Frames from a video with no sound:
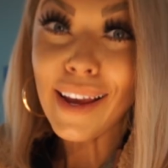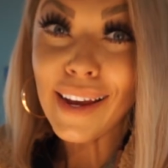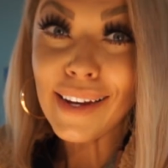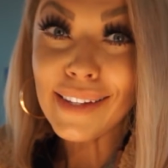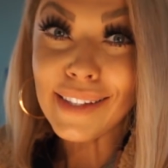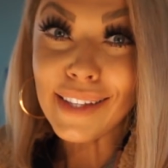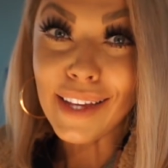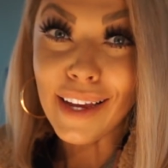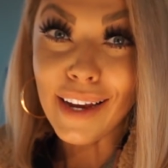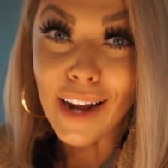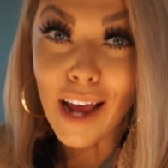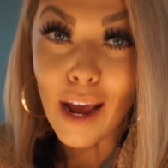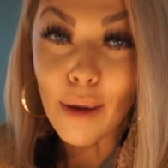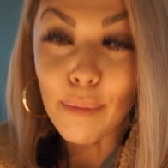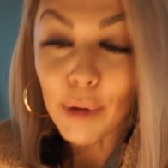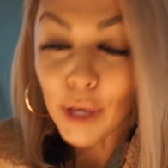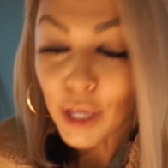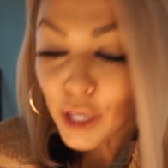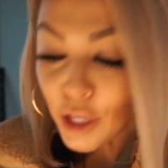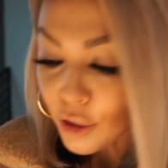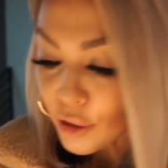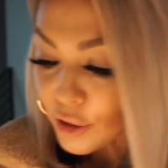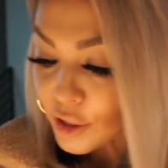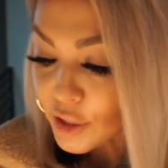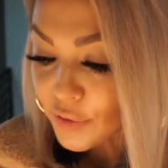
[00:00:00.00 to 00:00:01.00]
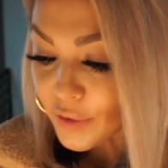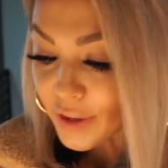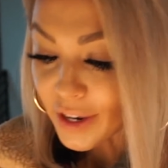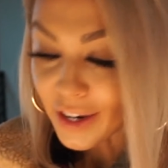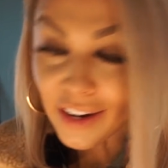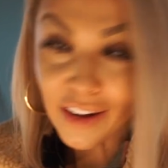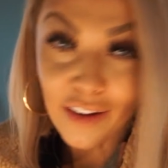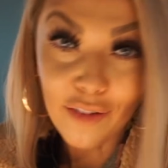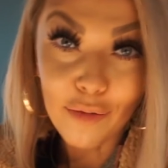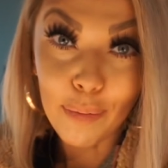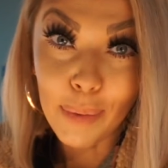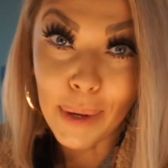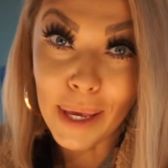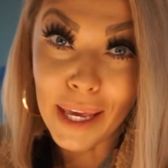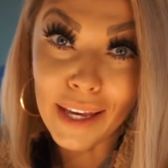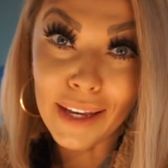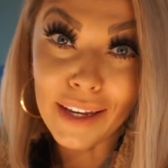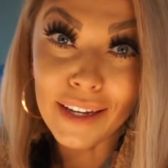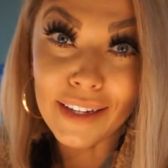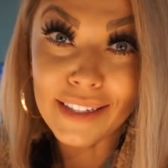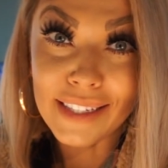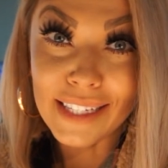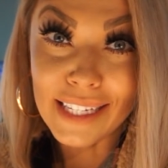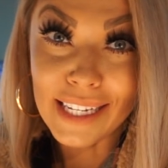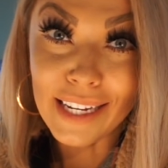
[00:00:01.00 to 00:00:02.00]
Like I said, I'm a huge fan of
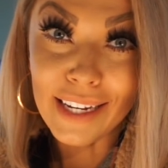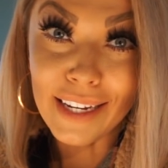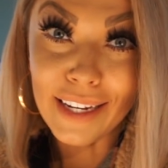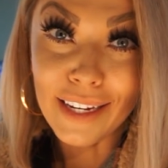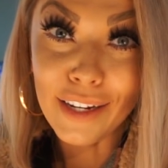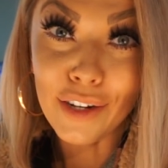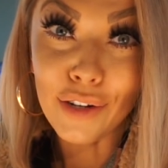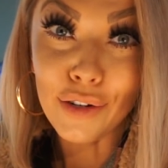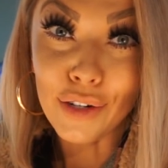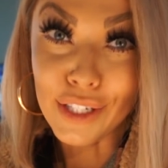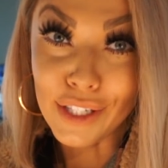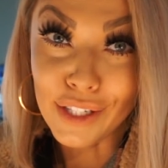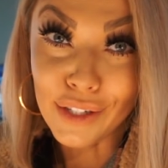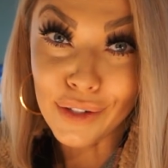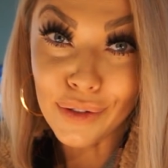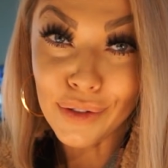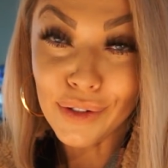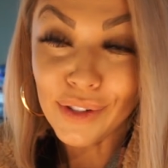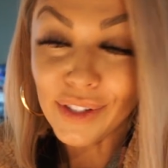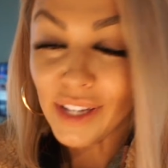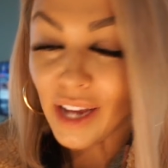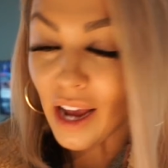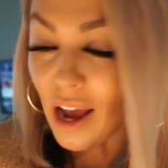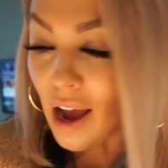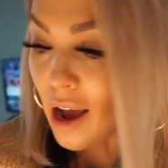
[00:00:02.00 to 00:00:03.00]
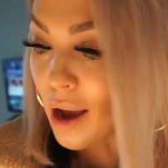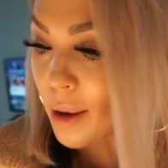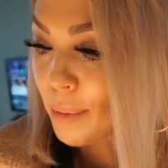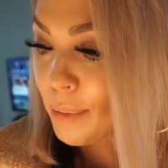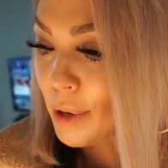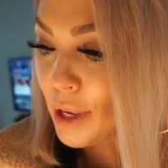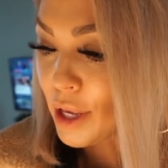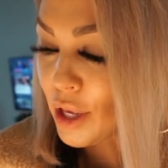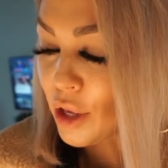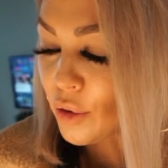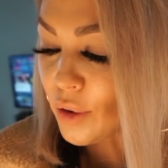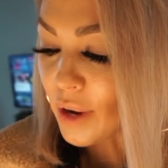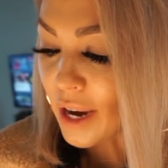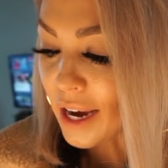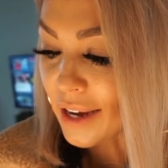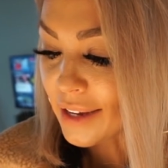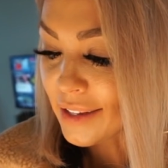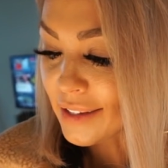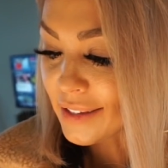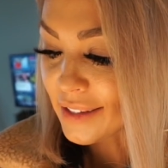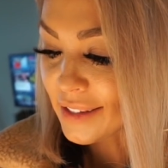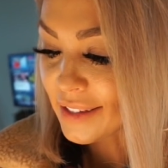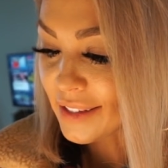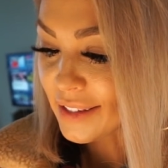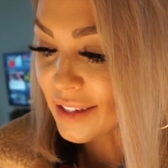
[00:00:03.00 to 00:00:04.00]
Pique tea crystals. You
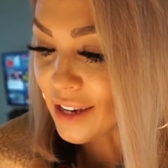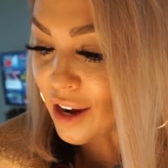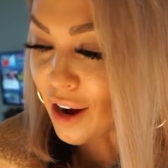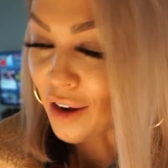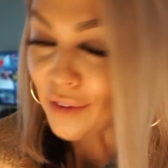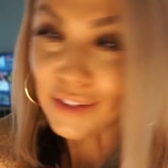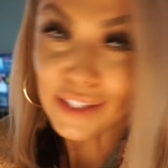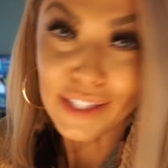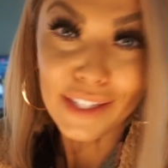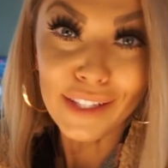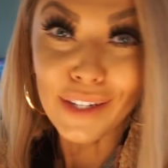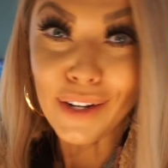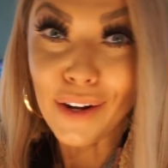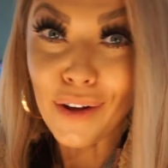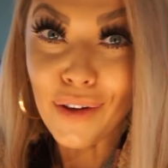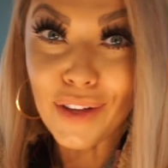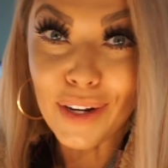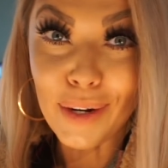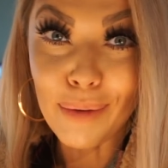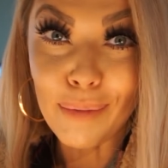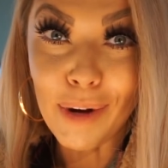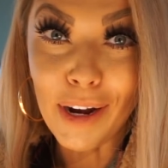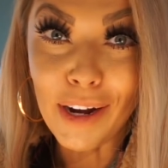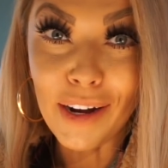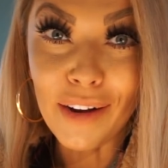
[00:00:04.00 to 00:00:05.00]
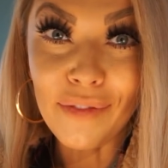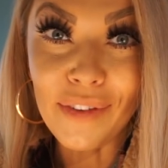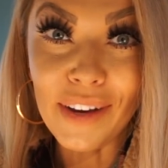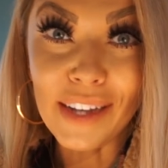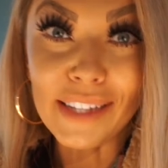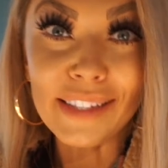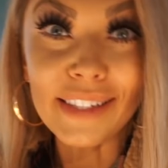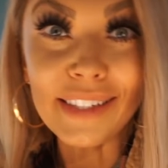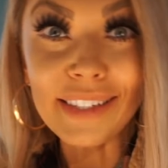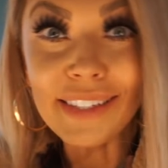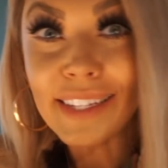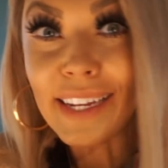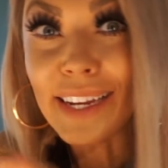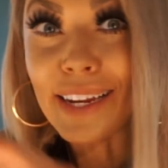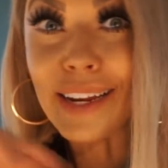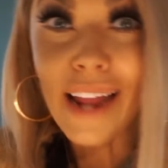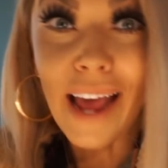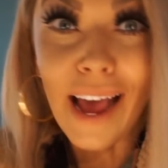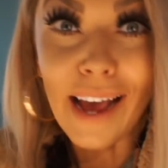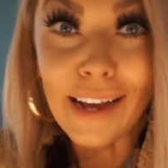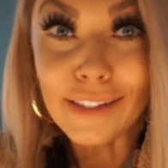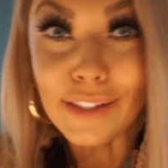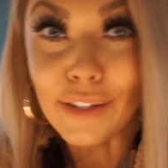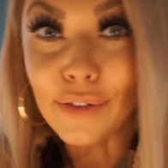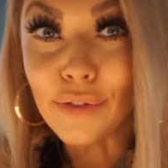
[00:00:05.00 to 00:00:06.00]
guys obviously know that I'm not in a fasted state
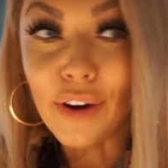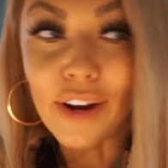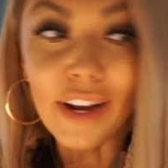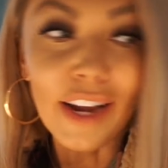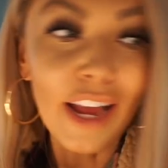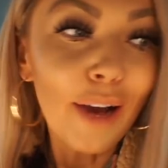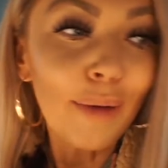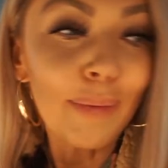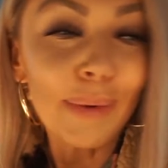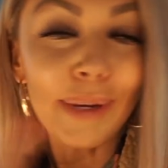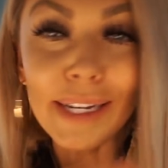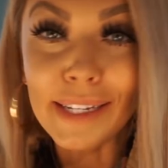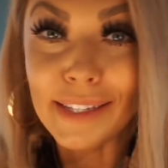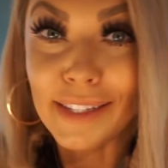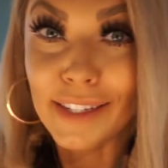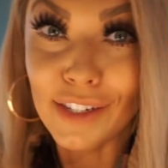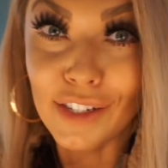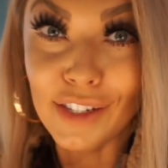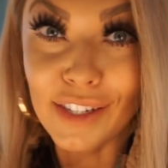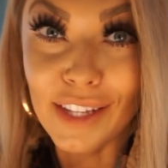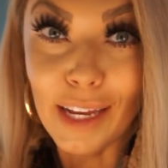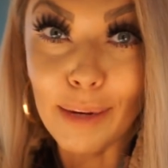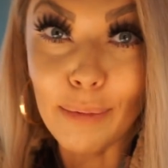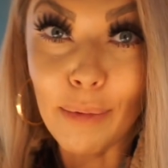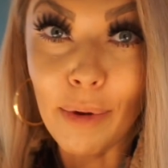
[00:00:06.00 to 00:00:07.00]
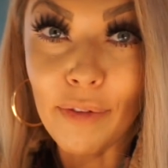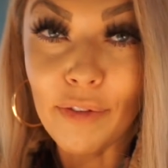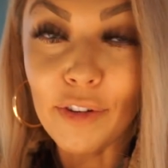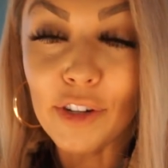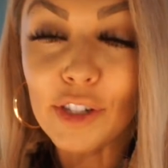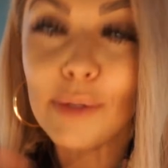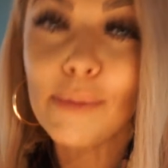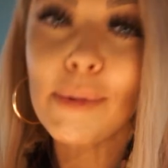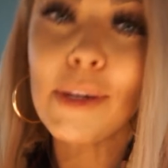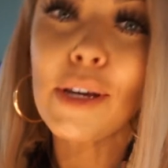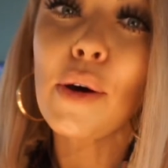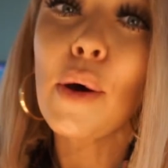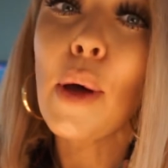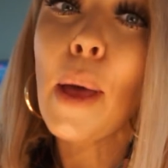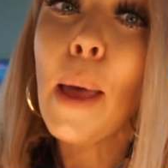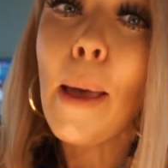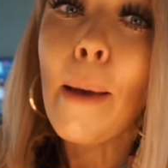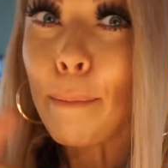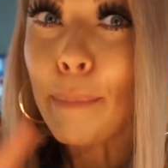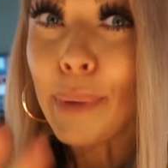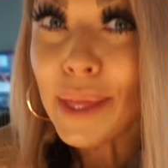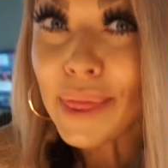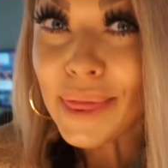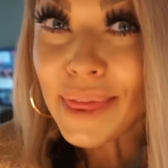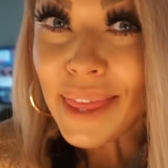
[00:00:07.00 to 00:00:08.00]
as of right now because I just had my first meal,
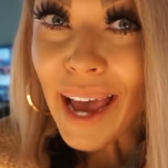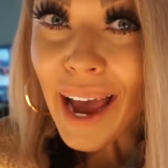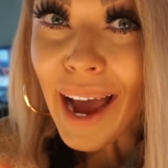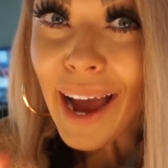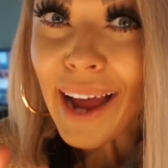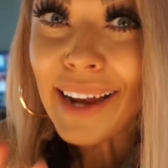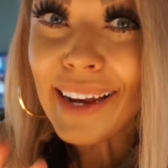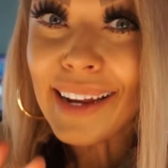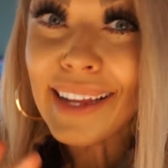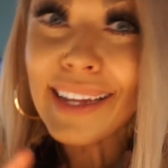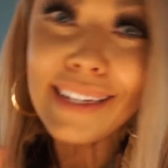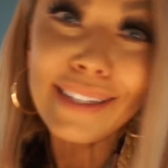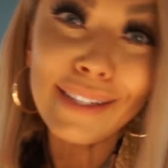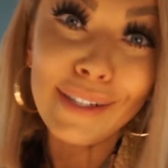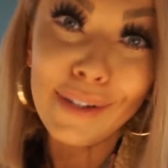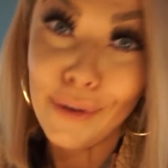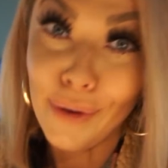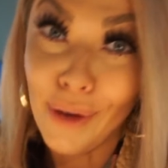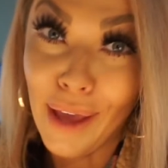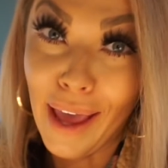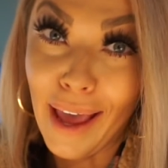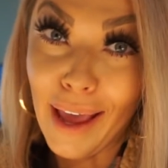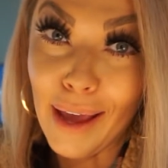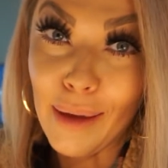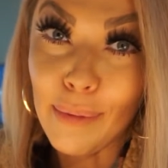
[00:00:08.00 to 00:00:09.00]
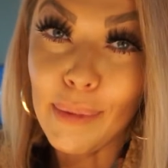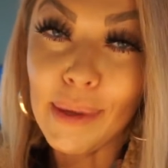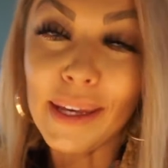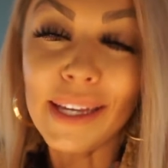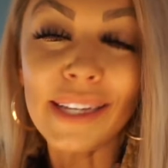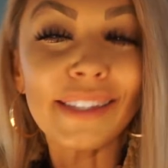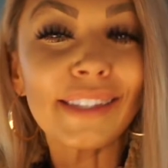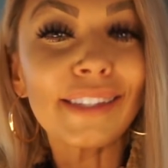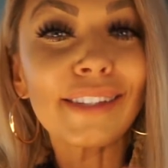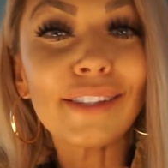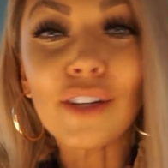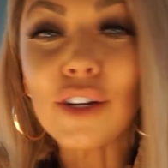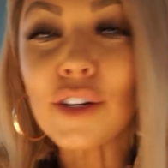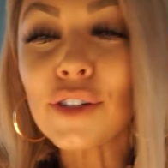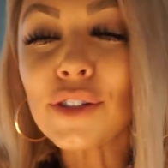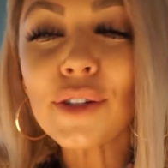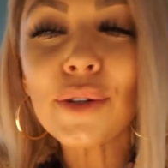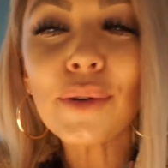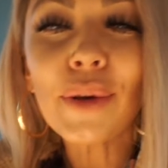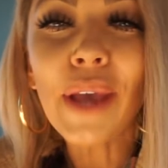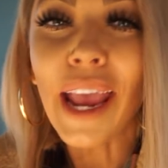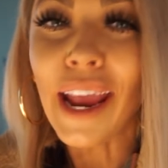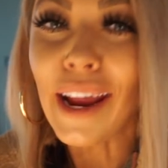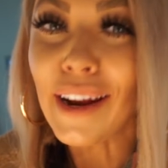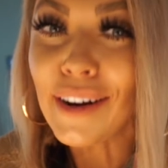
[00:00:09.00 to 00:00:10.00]
but that is okay because this
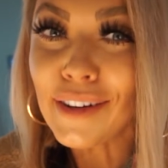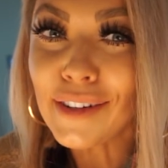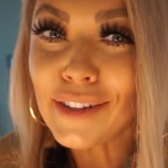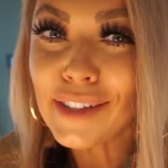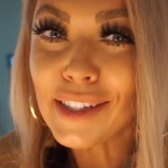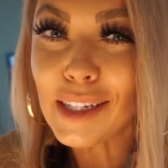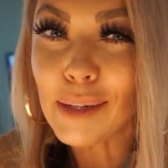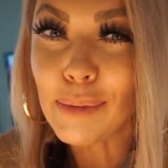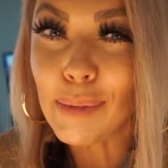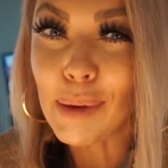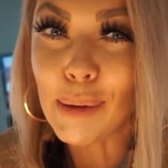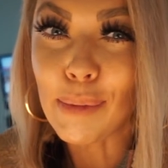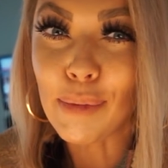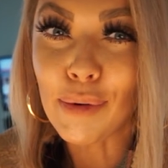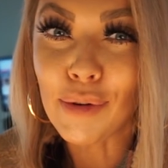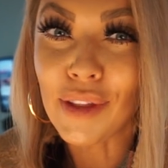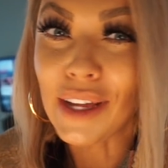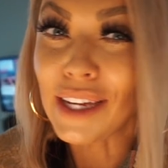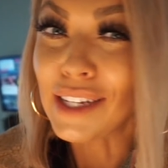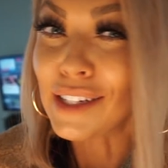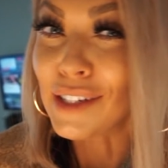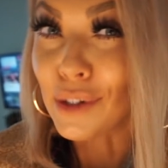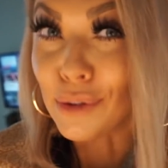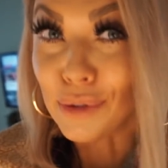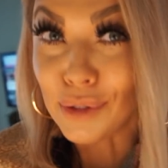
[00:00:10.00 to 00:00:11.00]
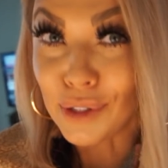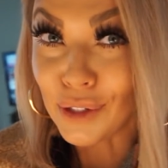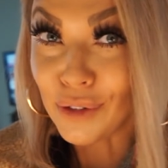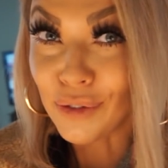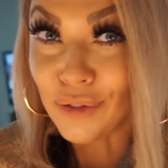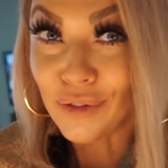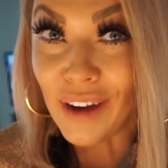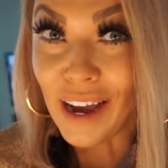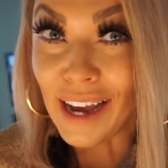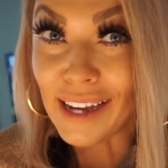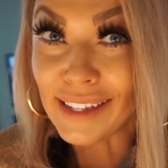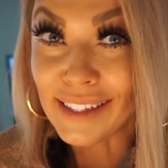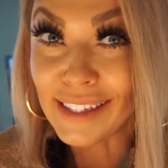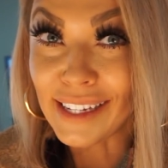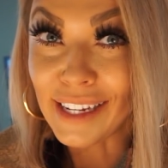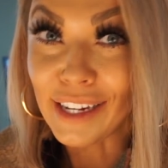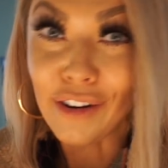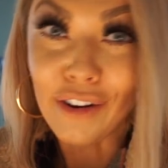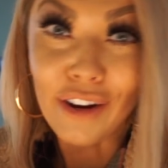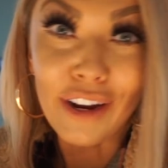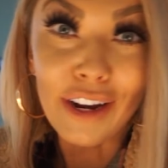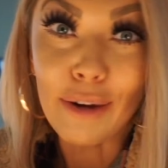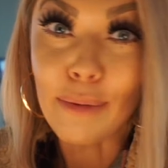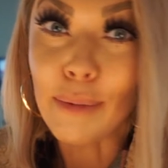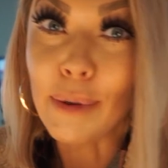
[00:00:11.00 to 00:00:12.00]
also caters to people that don't do fasting
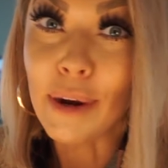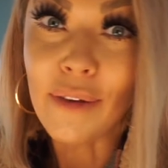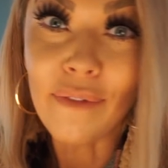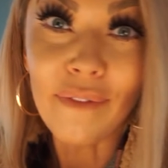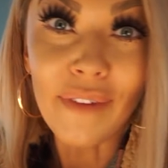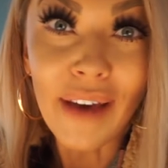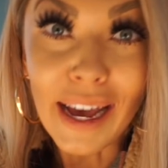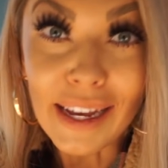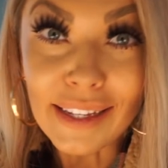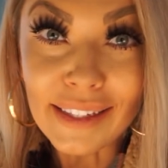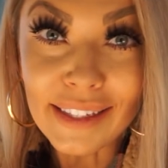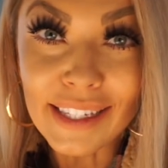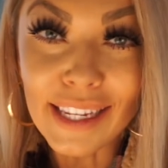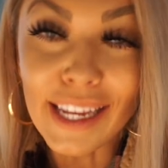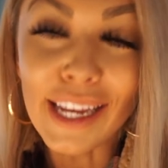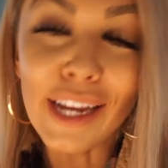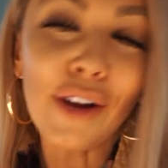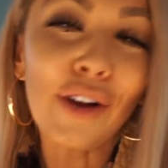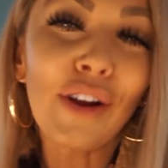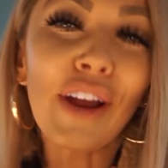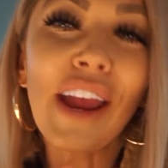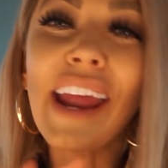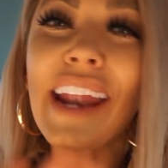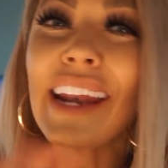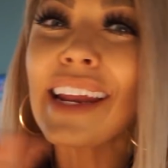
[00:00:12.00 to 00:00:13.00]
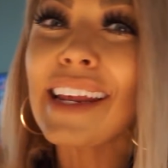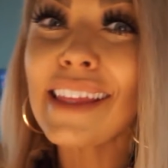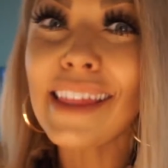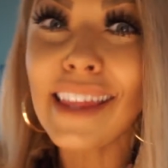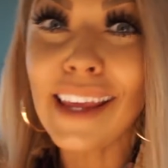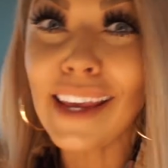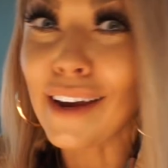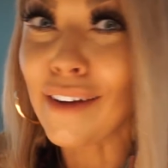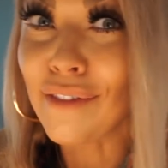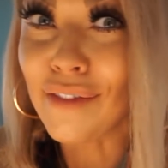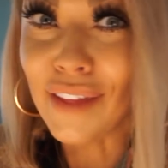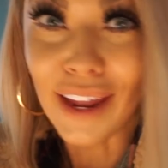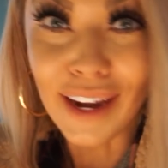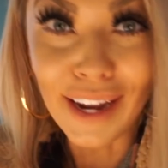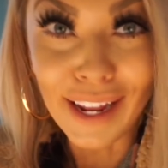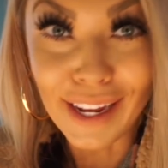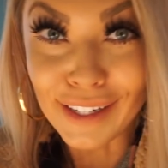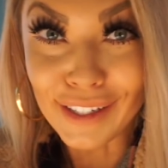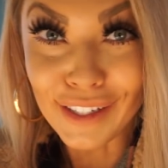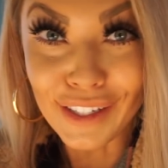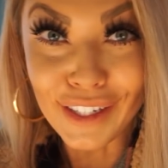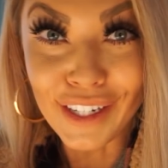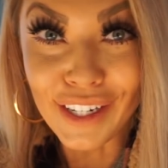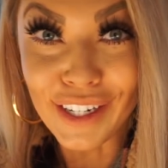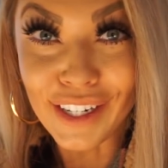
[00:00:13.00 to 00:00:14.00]
or intermittent fasting or anything of that
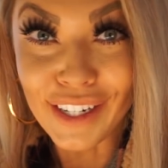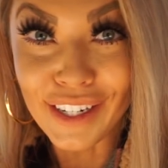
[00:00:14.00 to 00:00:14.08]
nature.